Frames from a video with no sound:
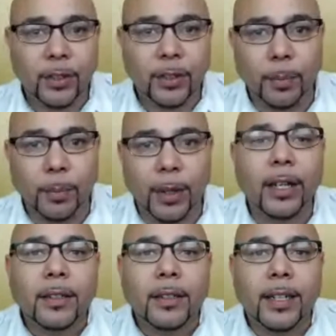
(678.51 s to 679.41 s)
to
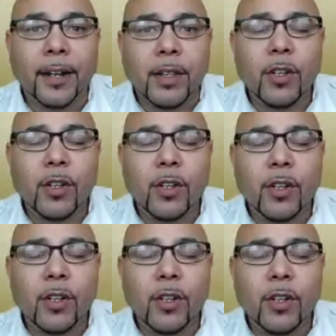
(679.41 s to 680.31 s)
me.
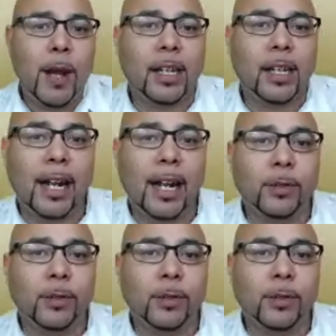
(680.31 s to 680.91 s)
Okay.